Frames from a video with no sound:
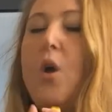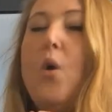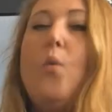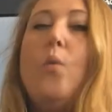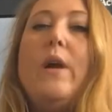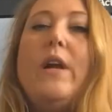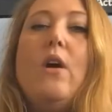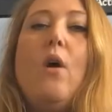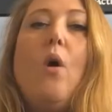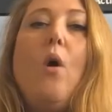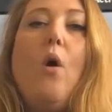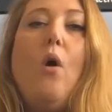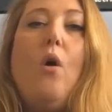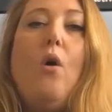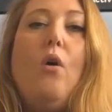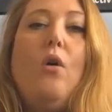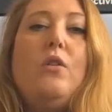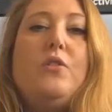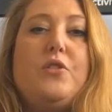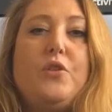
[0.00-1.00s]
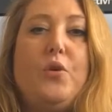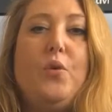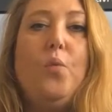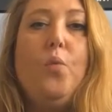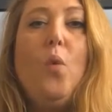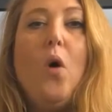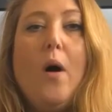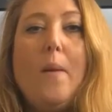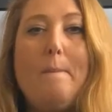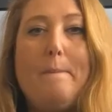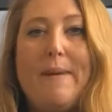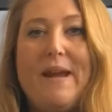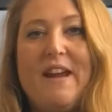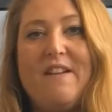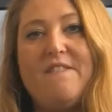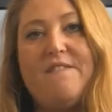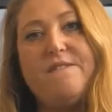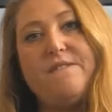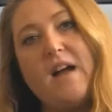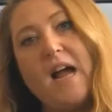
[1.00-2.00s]
we all do one big
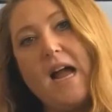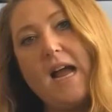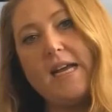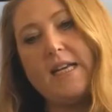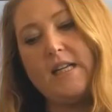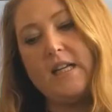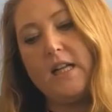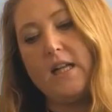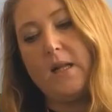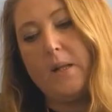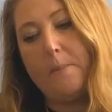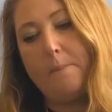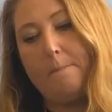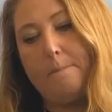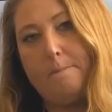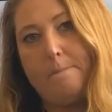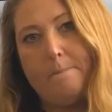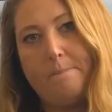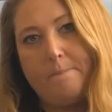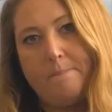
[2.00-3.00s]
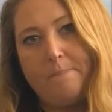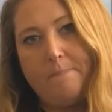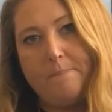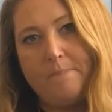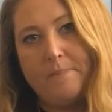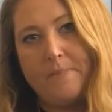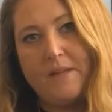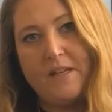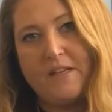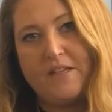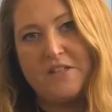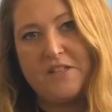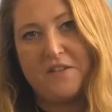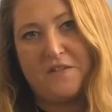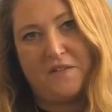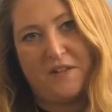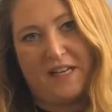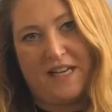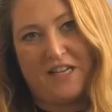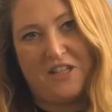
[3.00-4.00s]
final to
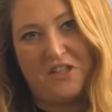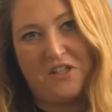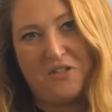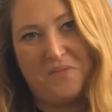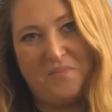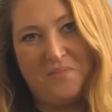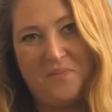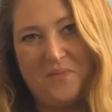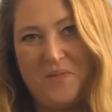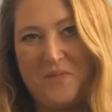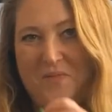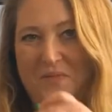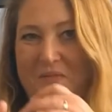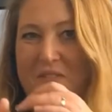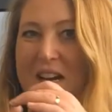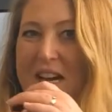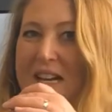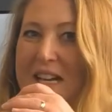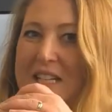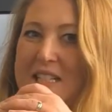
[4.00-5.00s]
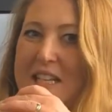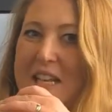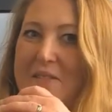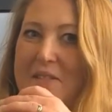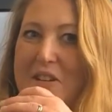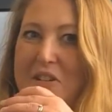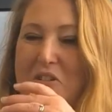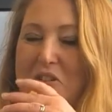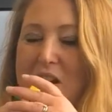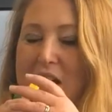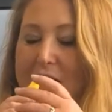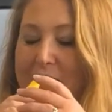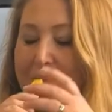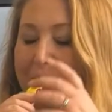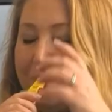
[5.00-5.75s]
finish. Right, let's give it a try.